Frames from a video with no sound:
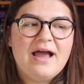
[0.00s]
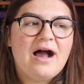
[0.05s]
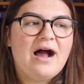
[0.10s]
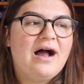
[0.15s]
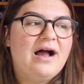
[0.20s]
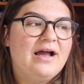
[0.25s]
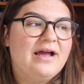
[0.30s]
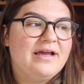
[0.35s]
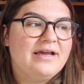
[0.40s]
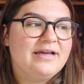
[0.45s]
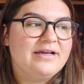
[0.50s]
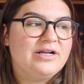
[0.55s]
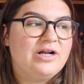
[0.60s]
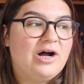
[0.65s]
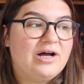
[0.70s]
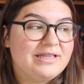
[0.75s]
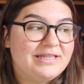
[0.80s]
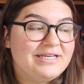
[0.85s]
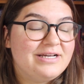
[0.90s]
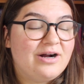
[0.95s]
I
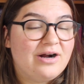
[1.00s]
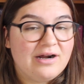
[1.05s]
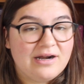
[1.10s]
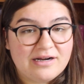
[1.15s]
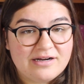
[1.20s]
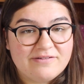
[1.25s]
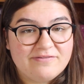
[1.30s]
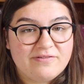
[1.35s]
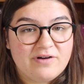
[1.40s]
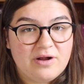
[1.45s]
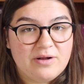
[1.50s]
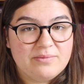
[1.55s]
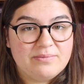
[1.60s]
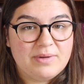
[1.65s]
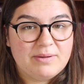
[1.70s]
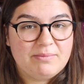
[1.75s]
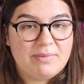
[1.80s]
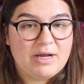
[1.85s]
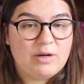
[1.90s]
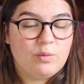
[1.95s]
got the arc from
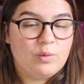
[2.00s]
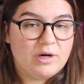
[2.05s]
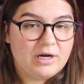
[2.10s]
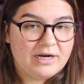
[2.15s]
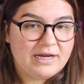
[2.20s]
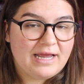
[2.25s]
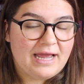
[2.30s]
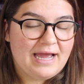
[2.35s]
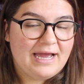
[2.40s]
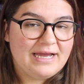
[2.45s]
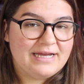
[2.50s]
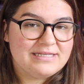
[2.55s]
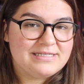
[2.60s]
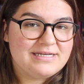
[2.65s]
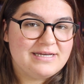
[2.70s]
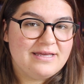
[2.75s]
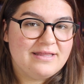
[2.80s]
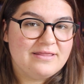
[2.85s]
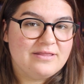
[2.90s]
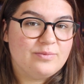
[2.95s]
my work
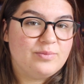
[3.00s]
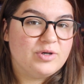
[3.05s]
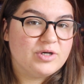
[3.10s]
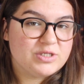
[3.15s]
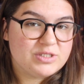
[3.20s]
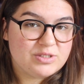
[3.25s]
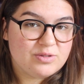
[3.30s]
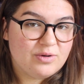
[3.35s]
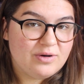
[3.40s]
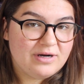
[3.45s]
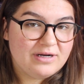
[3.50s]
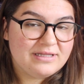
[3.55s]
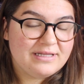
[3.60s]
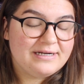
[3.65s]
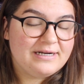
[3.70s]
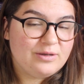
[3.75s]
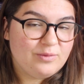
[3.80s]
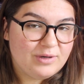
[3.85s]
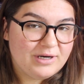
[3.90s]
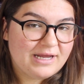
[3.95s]
at the bookstore
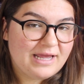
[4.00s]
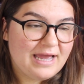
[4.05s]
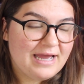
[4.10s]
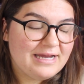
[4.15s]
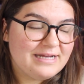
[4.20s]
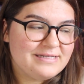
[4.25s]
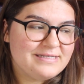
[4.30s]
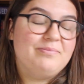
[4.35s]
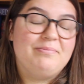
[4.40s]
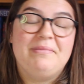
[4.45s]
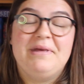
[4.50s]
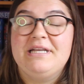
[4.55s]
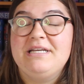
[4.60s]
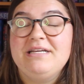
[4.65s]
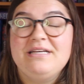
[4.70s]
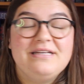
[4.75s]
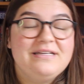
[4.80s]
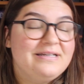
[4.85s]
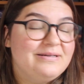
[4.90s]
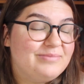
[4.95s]
that I work at
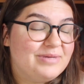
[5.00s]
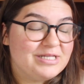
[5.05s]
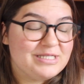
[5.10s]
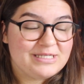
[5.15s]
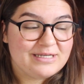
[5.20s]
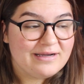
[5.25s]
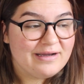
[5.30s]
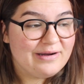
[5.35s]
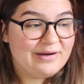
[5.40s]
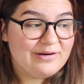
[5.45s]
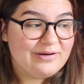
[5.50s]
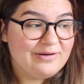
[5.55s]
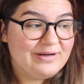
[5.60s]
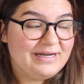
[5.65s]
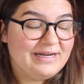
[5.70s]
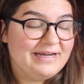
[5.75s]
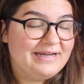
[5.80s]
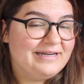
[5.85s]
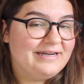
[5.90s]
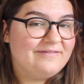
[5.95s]
many months ago
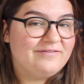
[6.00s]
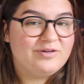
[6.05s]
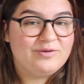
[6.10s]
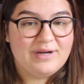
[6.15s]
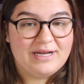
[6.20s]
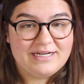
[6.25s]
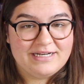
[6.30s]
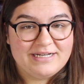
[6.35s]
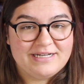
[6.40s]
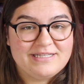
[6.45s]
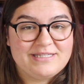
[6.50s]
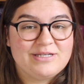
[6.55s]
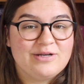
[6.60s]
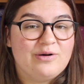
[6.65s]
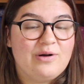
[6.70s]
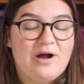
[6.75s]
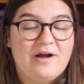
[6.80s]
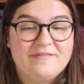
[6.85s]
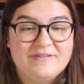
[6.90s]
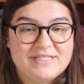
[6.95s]
and I never read it.
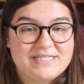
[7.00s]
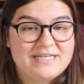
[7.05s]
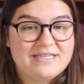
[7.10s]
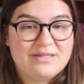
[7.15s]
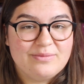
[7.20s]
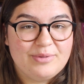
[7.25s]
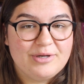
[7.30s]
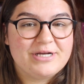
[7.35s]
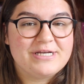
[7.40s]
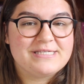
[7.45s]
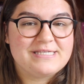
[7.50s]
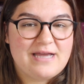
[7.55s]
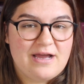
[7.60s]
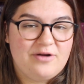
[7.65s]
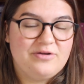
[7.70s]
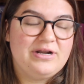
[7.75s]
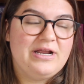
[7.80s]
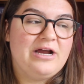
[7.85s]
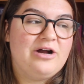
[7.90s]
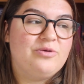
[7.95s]
So obviously the book is
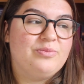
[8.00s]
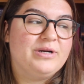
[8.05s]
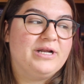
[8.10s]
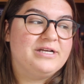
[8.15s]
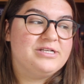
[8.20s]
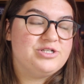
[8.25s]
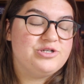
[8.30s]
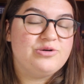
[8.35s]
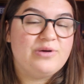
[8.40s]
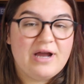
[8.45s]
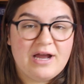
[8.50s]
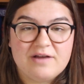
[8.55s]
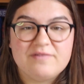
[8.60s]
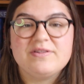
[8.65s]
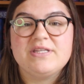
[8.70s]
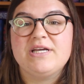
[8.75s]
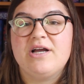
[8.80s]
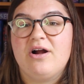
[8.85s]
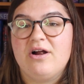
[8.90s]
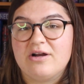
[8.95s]
out now, but I do have
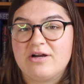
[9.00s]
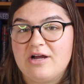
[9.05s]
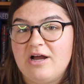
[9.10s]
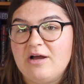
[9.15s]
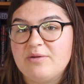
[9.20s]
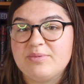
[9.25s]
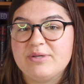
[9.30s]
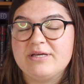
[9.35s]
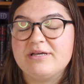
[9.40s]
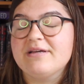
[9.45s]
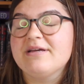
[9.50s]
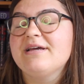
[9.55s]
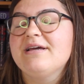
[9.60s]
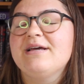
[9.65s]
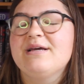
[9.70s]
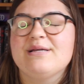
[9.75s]
the arc copy.